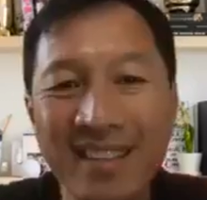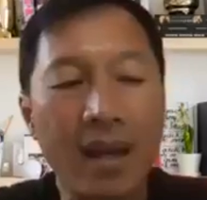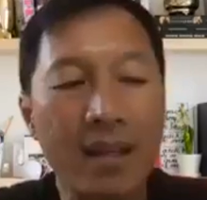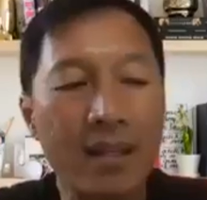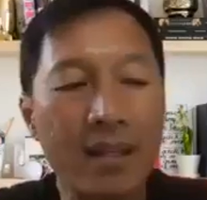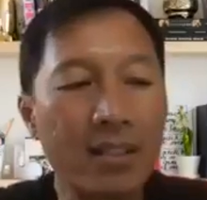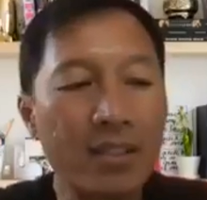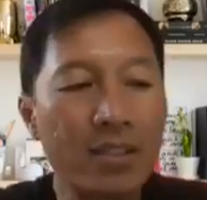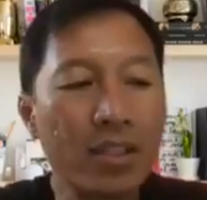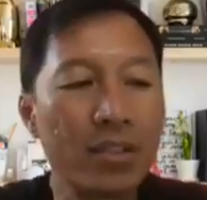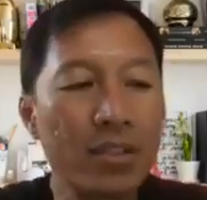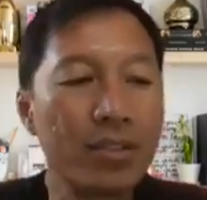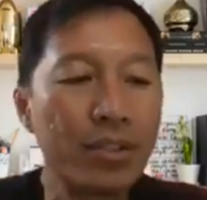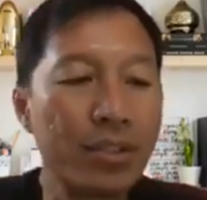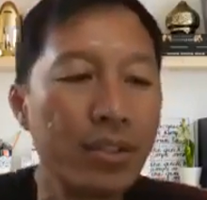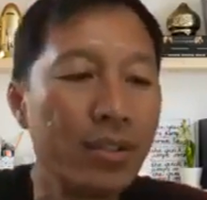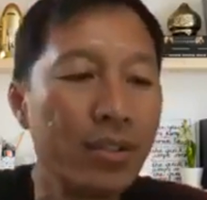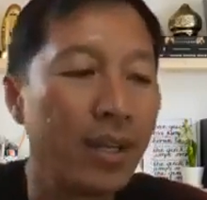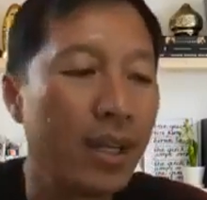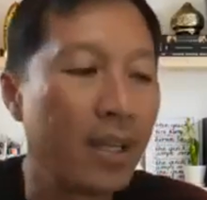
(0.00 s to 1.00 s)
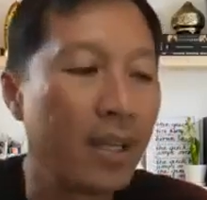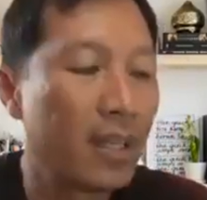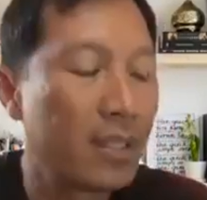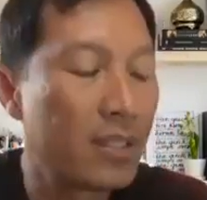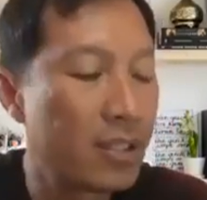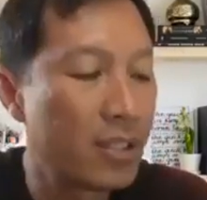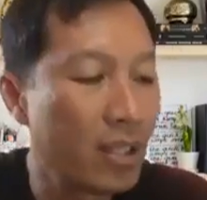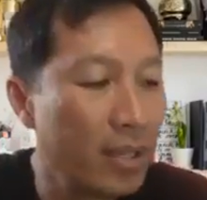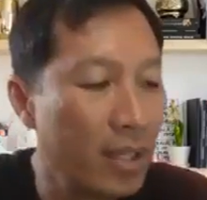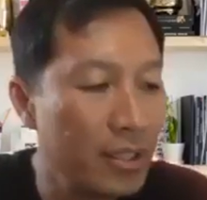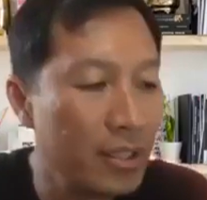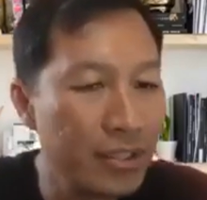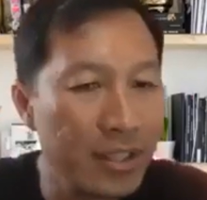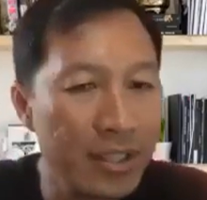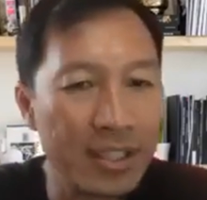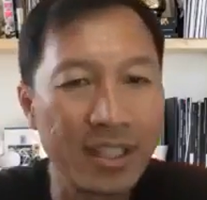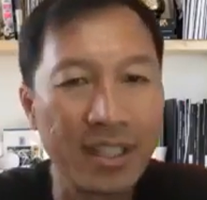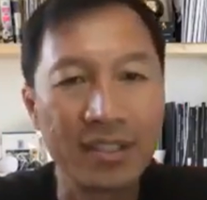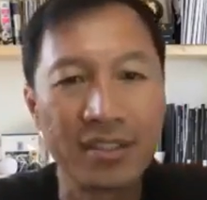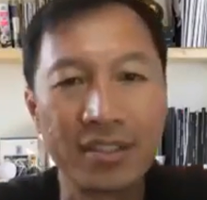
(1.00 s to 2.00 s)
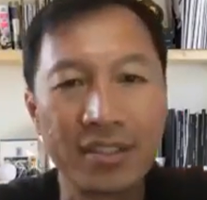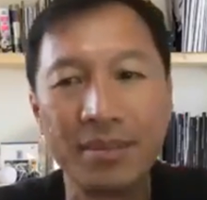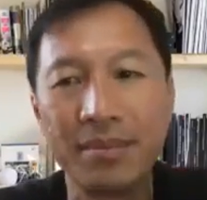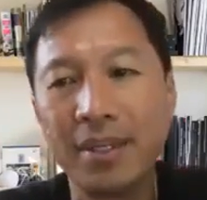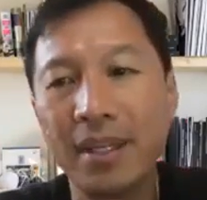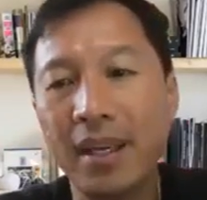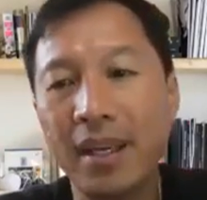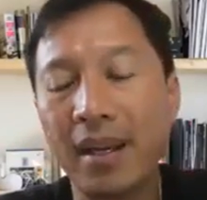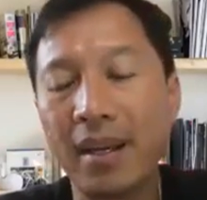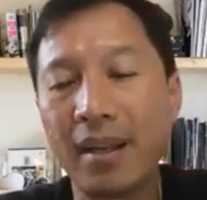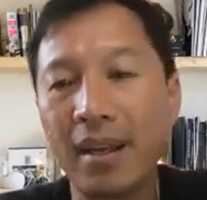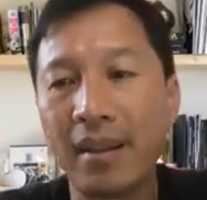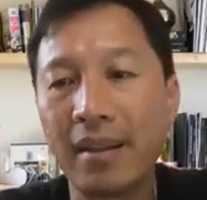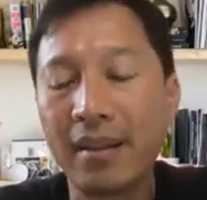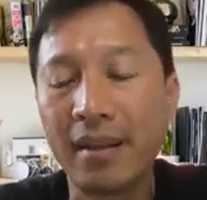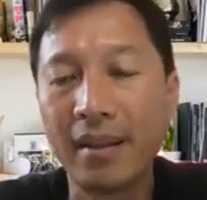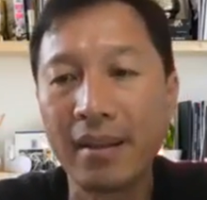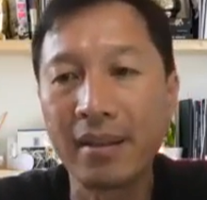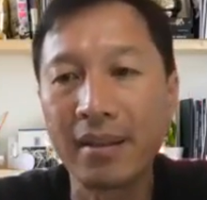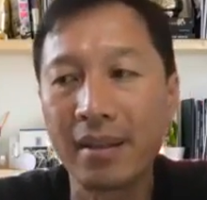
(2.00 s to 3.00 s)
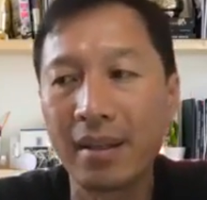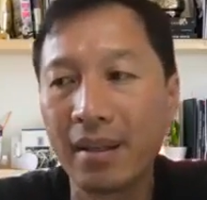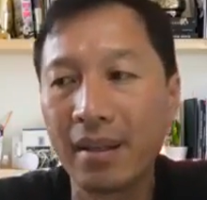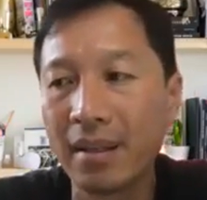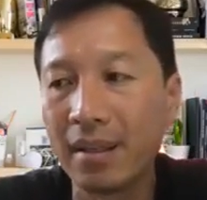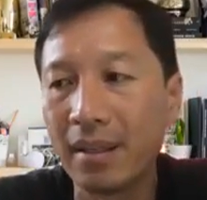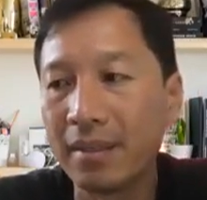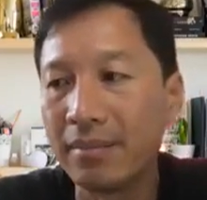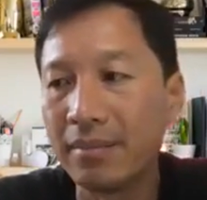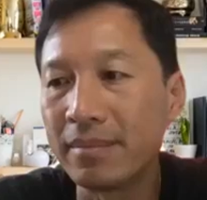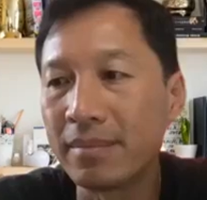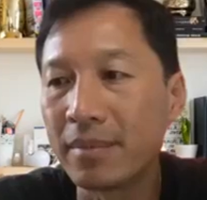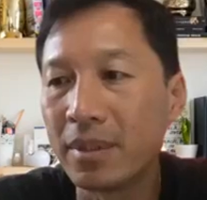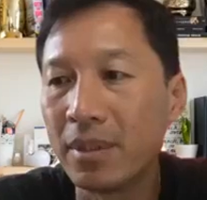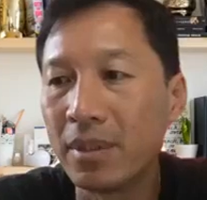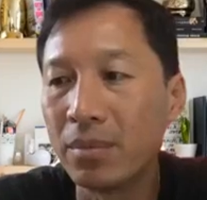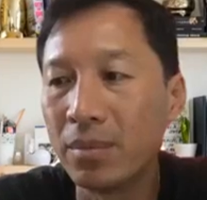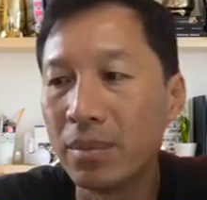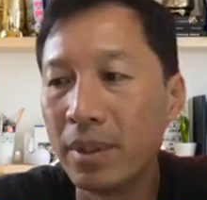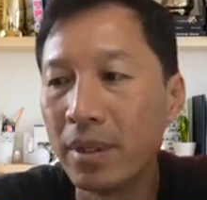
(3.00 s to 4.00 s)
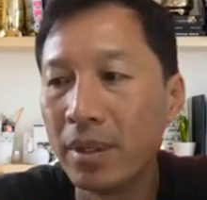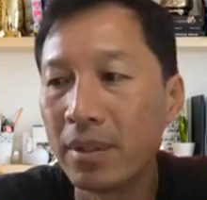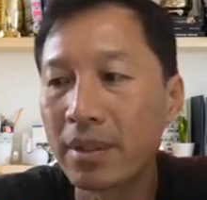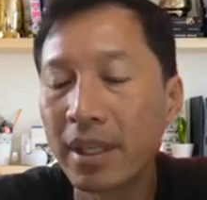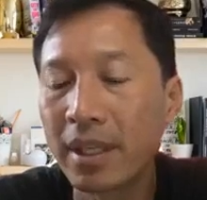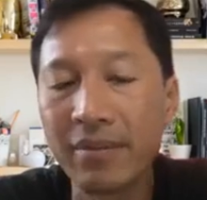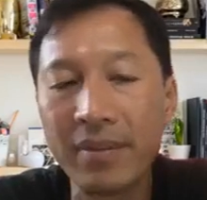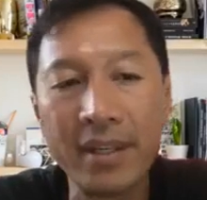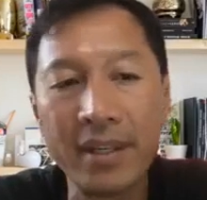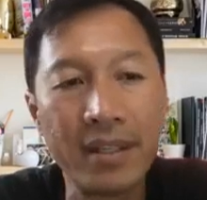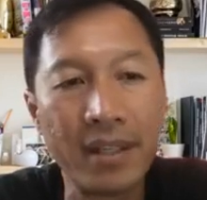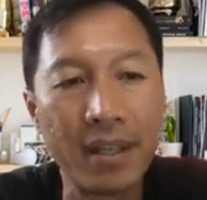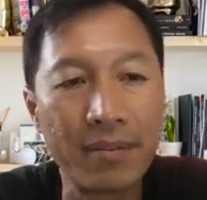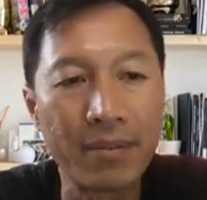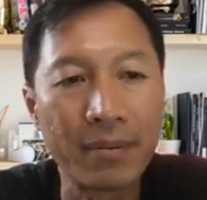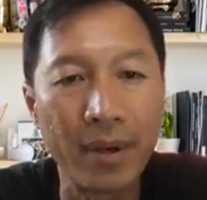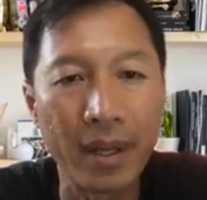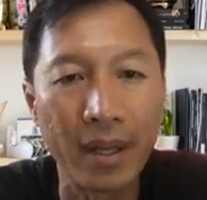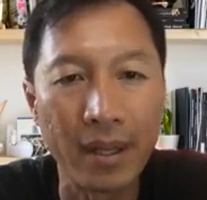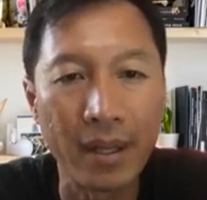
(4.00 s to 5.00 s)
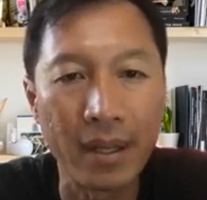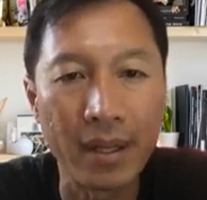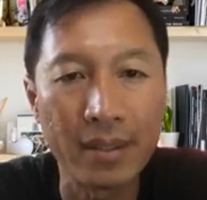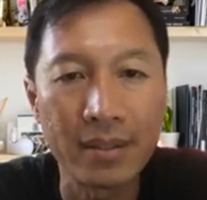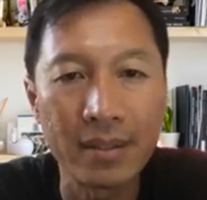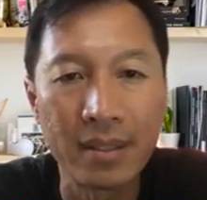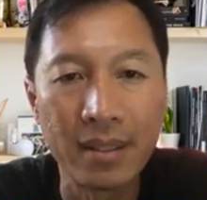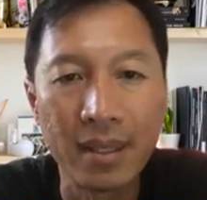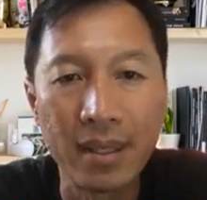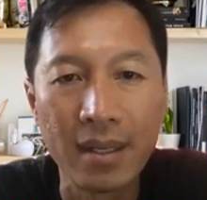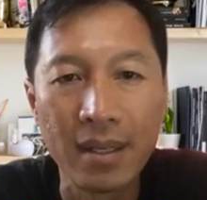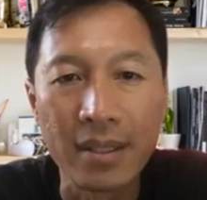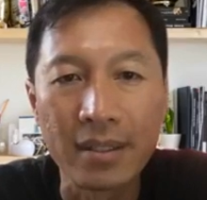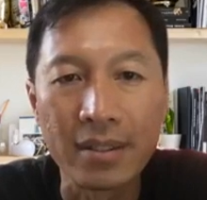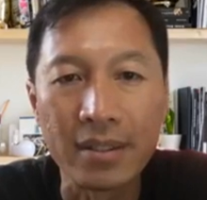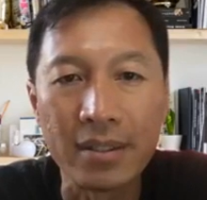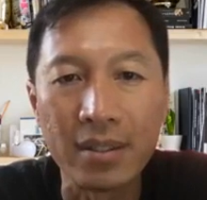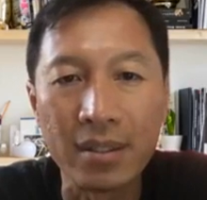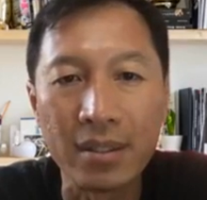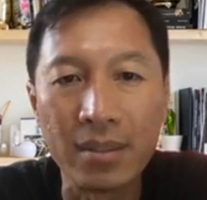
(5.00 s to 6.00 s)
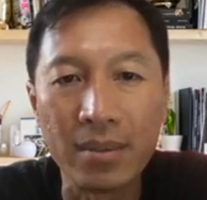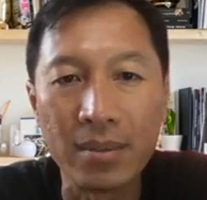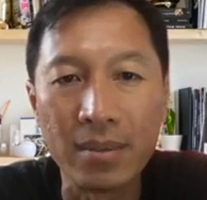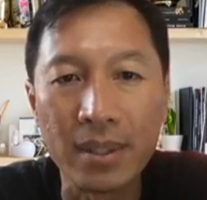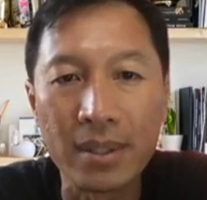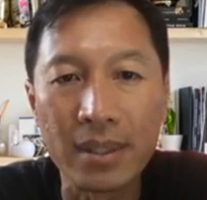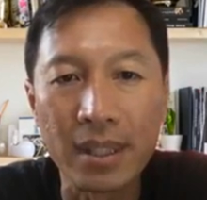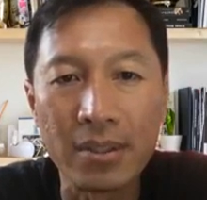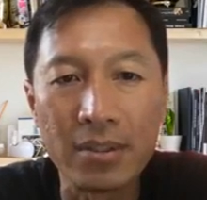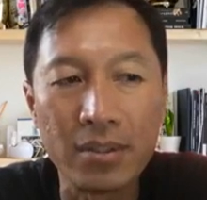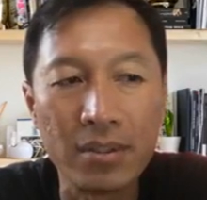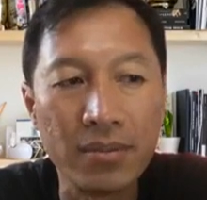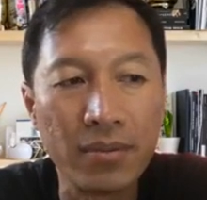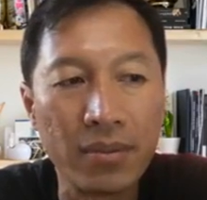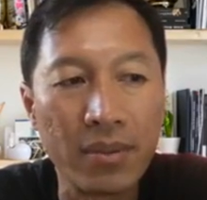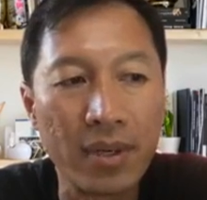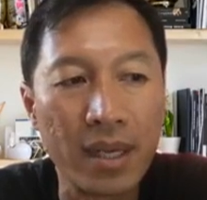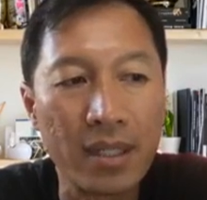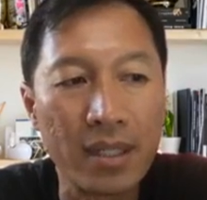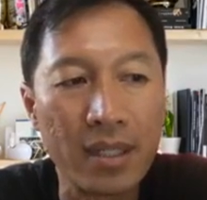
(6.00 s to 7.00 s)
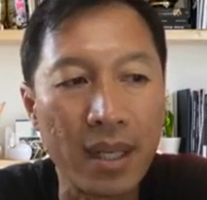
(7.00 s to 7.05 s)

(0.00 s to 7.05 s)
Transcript: that's so true, and it's so interesting to me. And I think we don't give it enough credit, what they do for us.